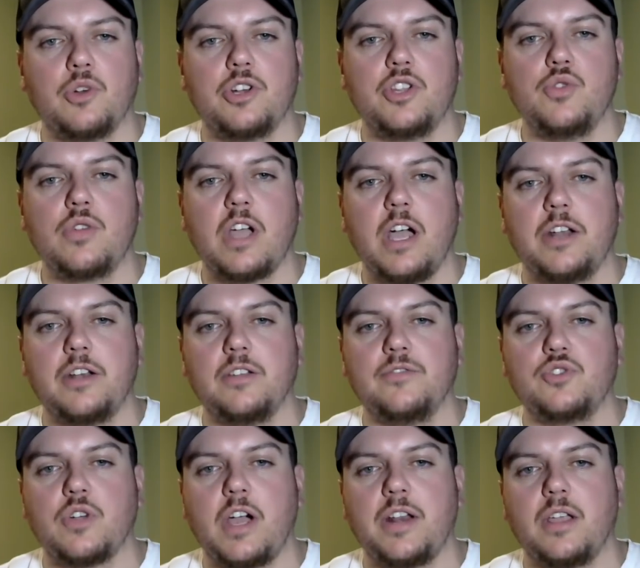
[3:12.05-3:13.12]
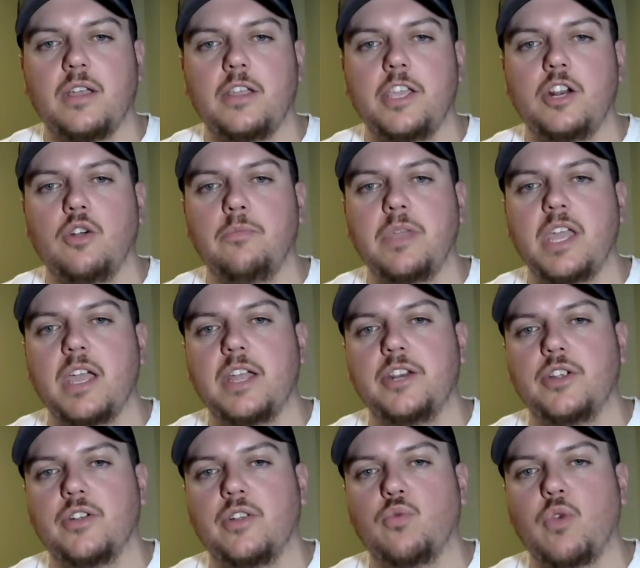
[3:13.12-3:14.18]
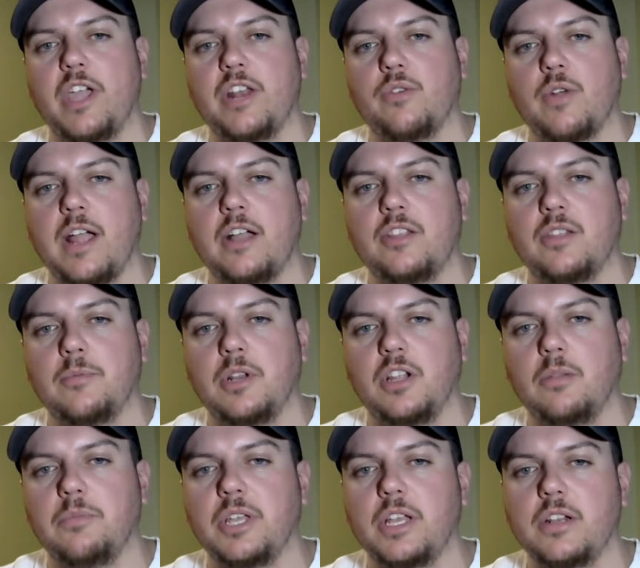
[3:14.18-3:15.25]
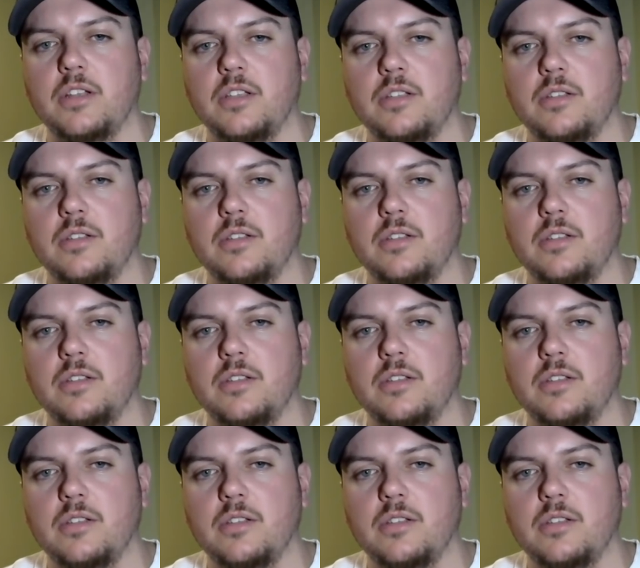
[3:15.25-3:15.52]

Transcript: or do you kind of try to, you know, meander and wade around them a little bit?